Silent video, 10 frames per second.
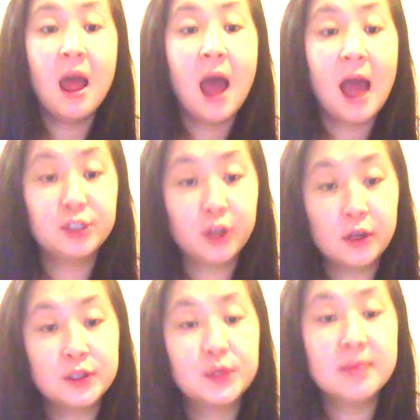I
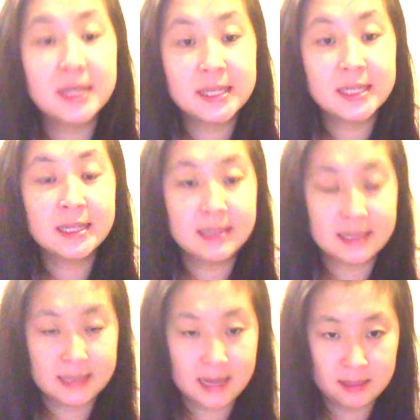chose to administer this
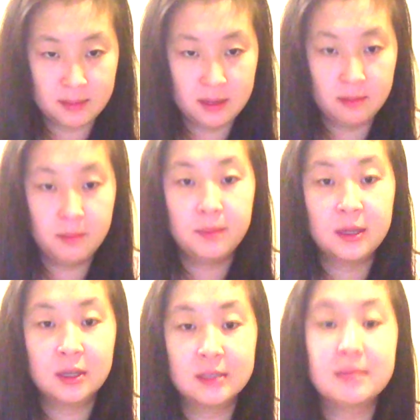assessment
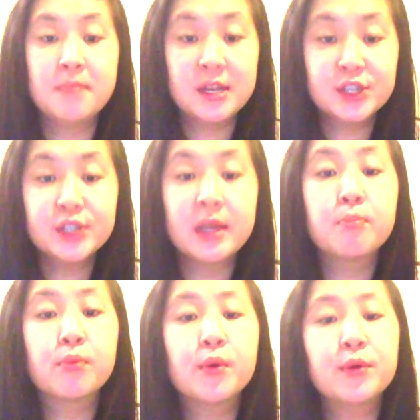because it measures a
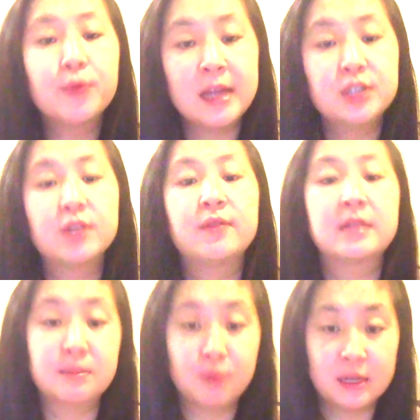broad range of
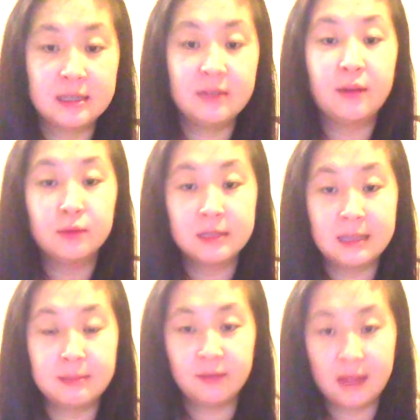expressive and
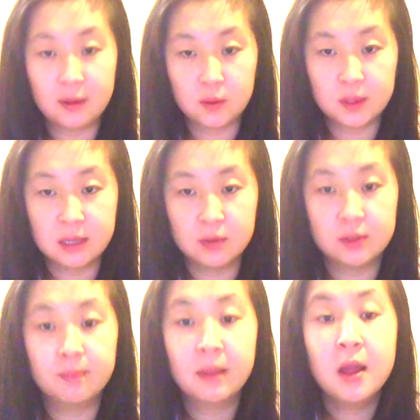receptive language
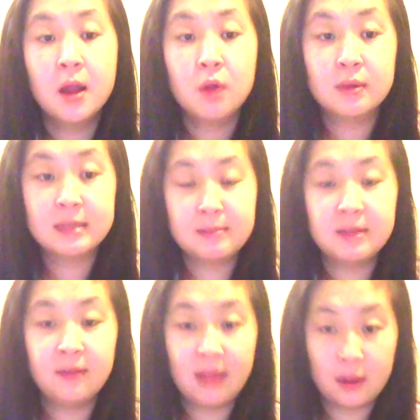skills.
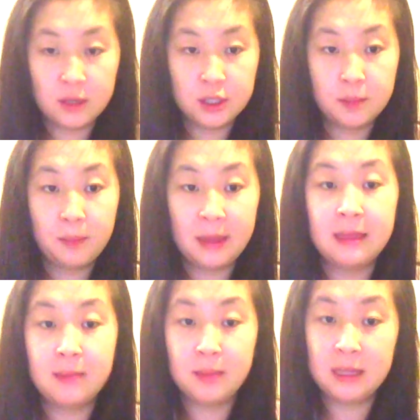Receptive language being
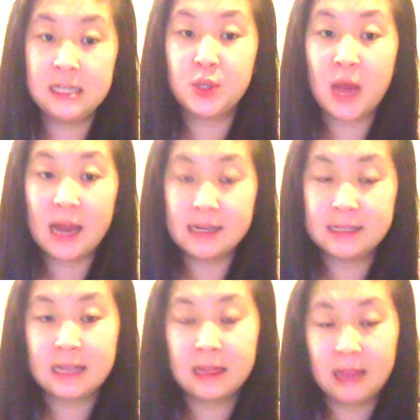the ability to
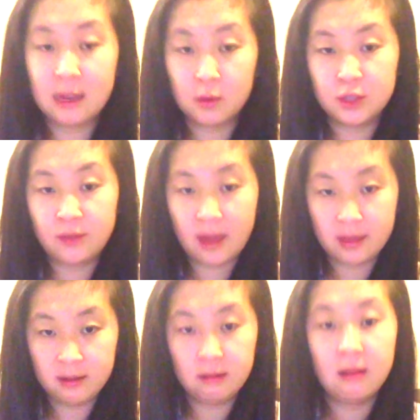understand language of
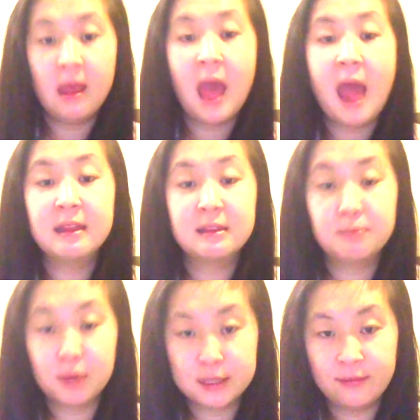others, and
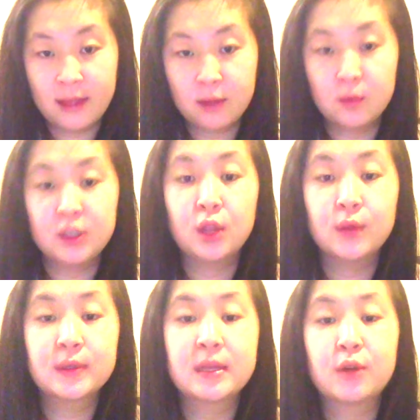expressive language
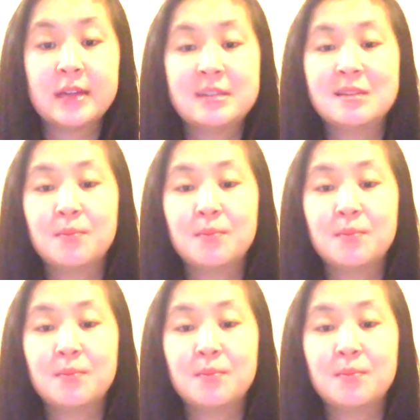looks at Grace's